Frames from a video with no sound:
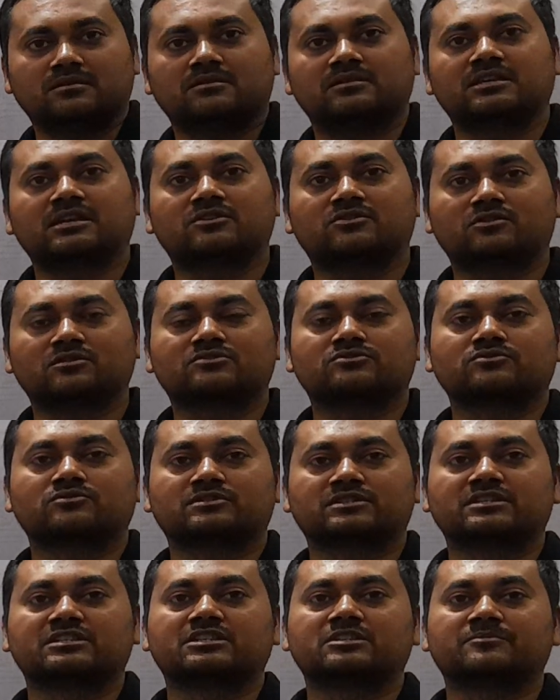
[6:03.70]
they are also
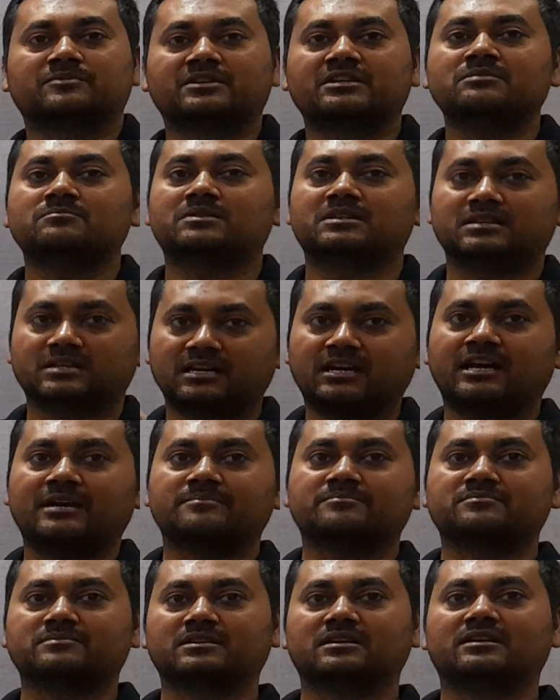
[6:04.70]
significant, but I
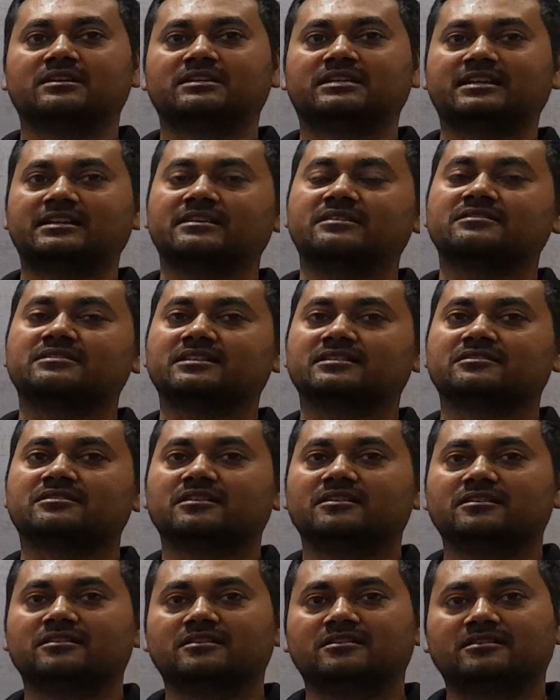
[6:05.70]
am telling
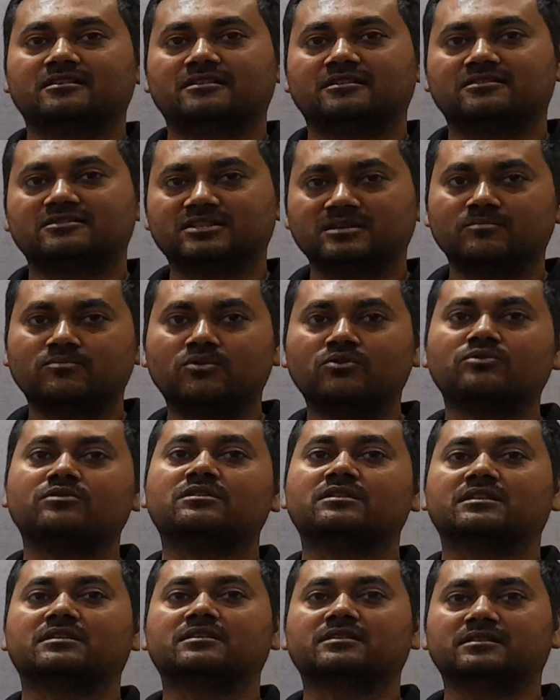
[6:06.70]
that the
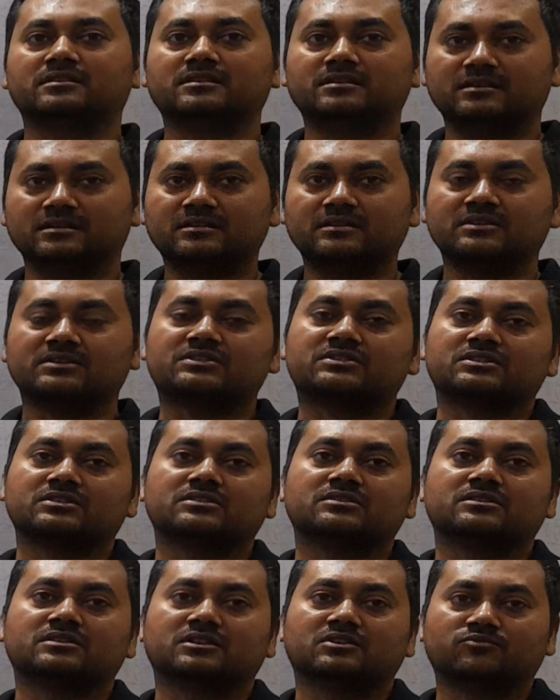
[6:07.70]
moon is
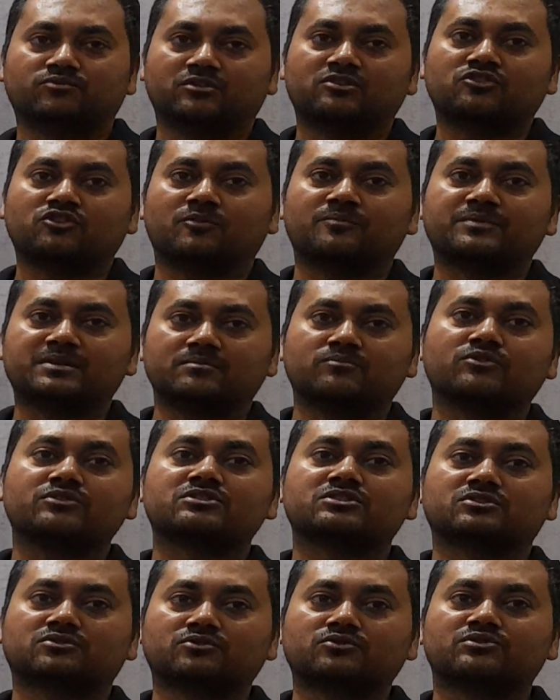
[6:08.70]
one of the
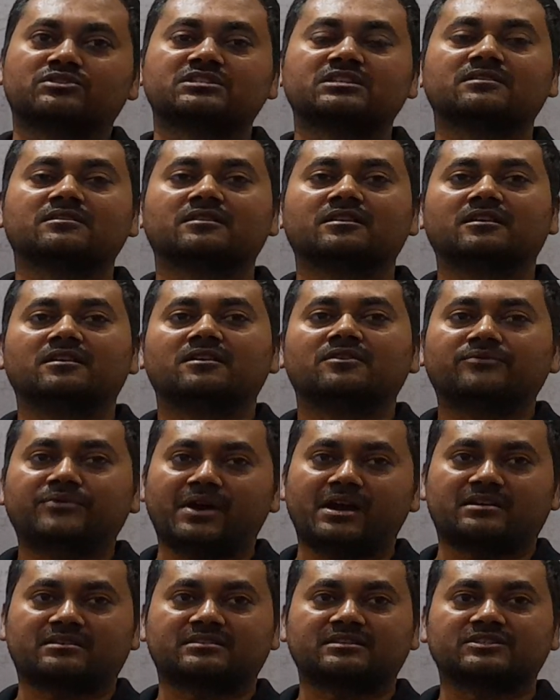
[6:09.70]
most crucial
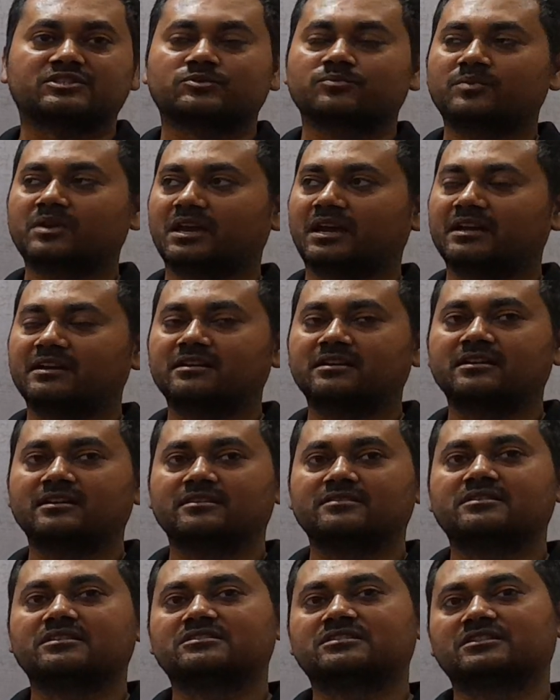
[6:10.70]
factors behind
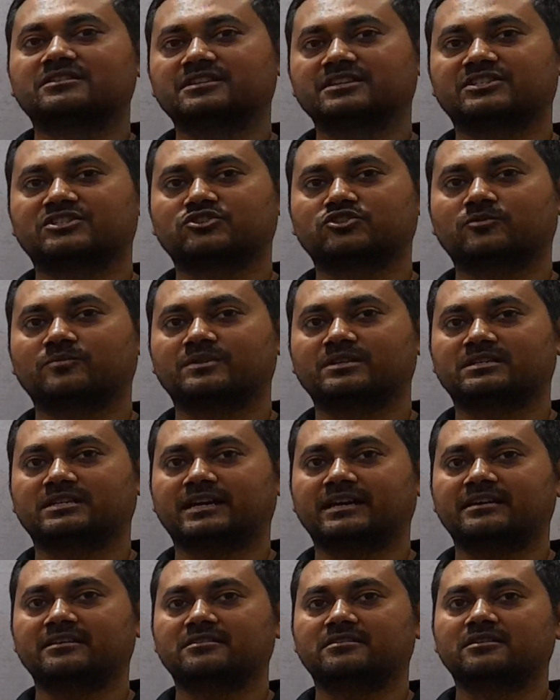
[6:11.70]
the generation of the
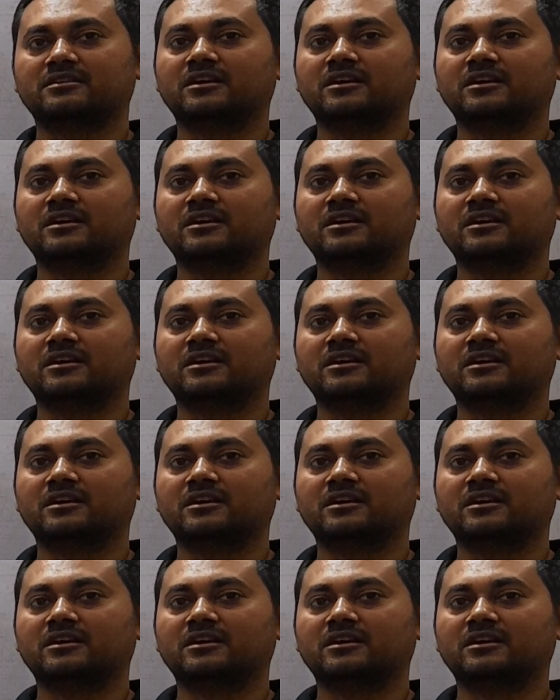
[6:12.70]
tide.